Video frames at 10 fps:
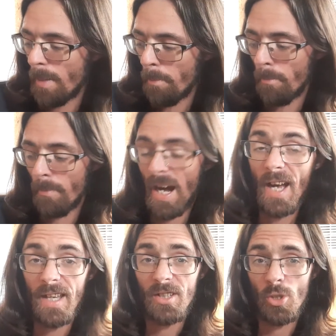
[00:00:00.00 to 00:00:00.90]

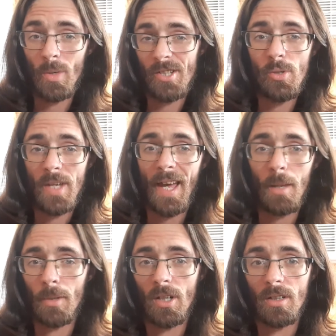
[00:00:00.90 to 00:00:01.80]
My 22
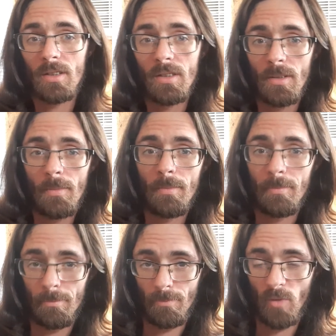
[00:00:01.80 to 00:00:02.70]
caliber
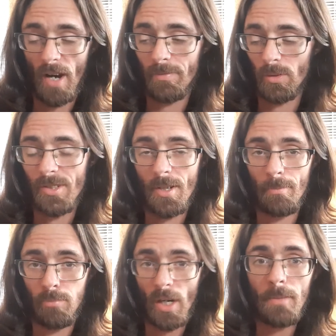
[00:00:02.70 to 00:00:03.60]
rifle is a
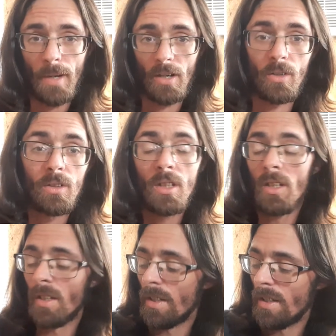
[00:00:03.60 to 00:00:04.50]
break barrel,
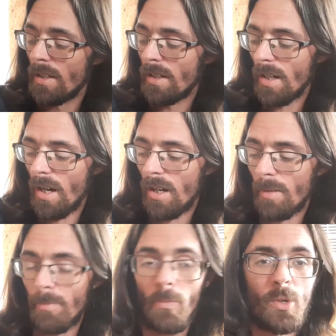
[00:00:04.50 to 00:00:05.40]

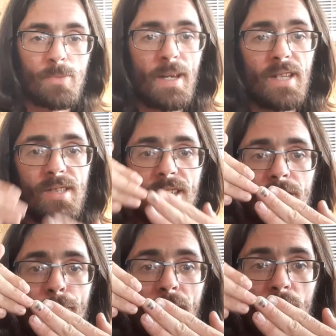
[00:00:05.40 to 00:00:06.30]
which means that
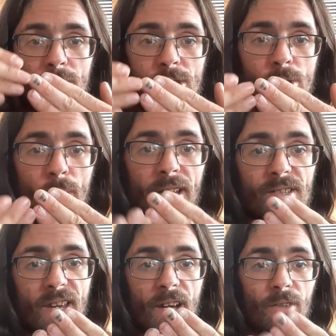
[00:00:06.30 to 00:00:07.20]
the barrel swings
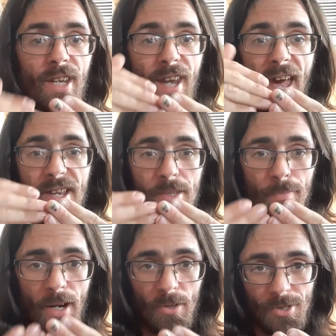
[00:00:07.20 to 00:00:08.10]
down, and as the
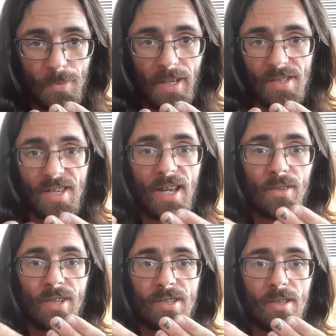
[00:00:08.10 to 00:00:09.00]
barrel swings
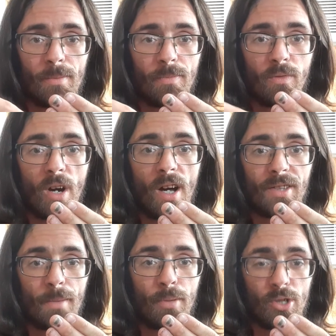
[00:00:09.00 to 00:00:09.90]
down, there's a rod
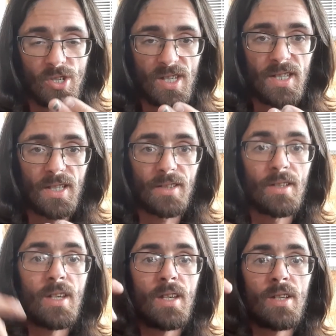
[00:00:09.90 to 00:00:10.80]
that pushes in
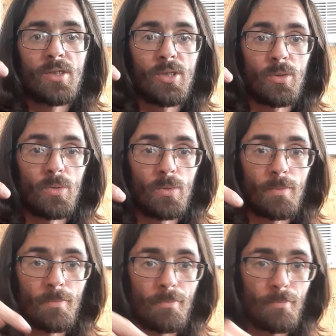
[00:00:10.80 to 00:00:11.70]
to
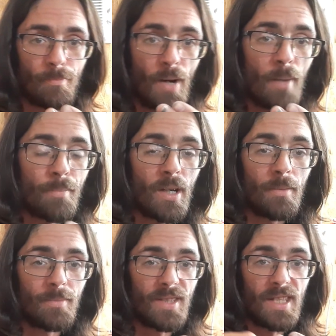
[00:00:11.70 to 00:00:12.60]
pump
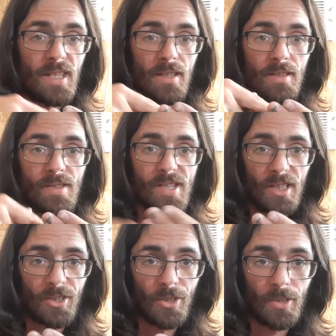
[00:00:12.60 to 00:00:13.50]
up the
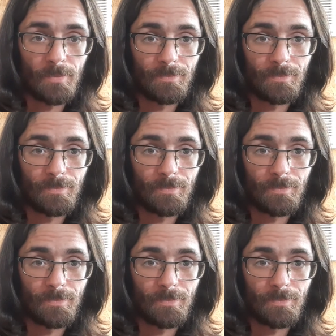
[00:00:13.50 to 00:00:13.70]
cylinder